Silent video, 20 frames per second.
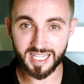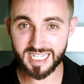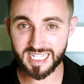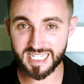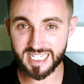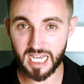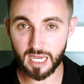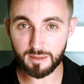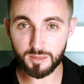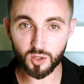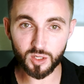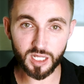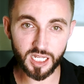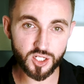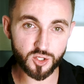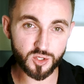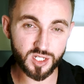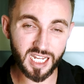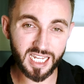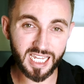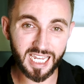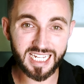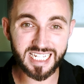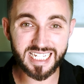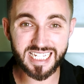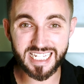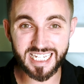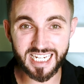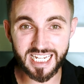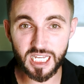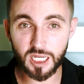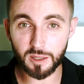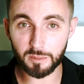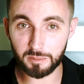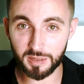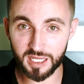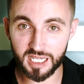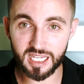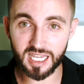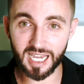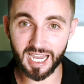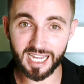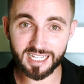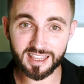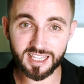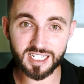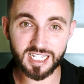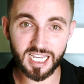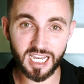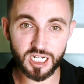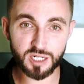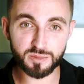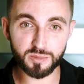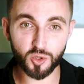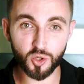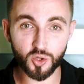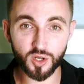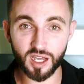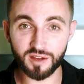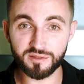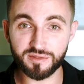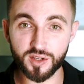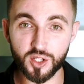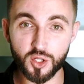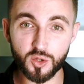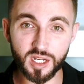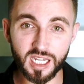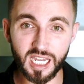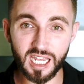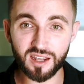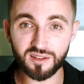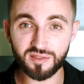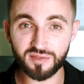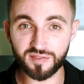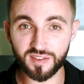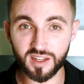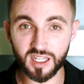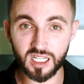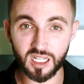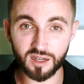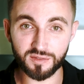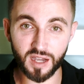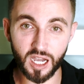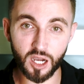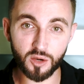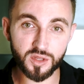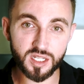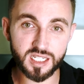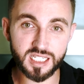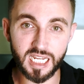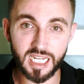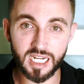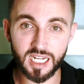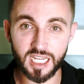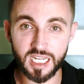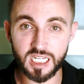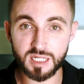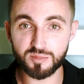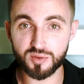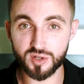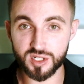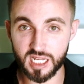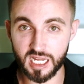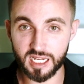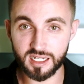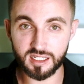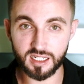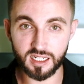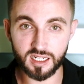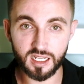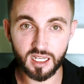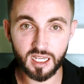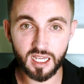This demo lets you take a sneak peek at the dashboard and for you to get a feel of how the data is presented.